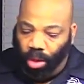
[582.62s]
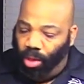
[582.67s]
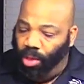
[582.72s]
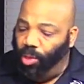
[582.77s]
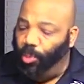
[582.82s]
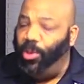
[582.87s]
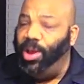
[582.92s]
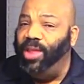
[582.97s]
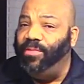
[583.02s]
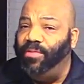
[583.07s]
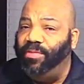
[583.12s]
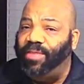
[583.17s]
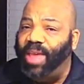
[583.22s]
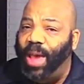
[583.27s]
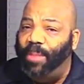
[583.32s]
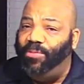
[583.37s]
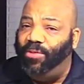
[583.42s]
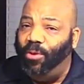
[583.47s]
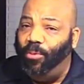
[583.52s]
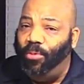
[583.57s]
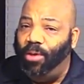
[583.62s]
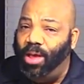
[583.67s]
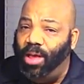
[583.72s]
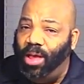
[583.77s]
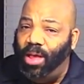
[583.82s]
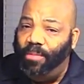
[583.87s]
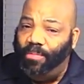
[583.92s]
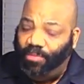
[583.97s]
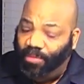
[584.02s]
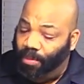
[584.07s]
3 different types of
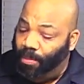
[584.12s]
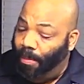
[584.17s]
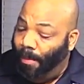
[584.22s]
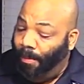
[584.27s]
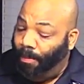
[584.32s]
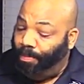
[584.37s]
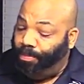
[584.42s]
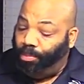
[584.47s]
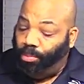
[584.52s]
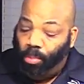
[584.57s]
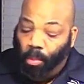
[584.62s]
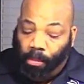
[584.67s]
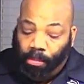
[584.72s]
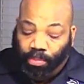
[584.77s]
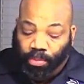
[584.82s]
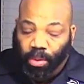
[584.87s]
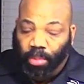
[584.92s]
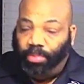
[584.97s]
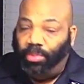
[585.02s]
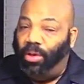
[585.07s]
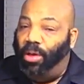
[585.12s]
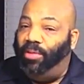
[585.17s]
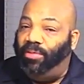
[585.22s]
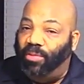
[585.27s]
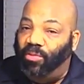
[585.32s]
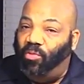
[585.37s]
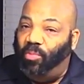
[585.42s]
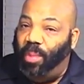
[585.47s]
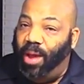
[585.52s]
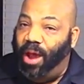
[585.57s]
rubs on
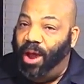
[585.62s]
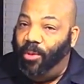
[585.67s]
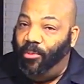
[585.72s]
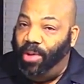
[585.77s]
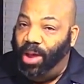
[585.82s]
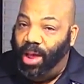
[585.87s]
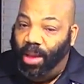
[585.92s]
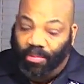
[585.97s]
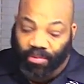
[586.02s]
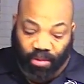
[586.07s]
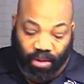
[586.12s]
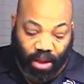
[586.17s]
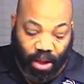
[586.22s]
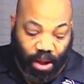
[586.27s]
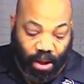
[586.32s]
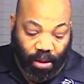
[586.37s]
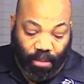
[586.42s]
some spare ribs.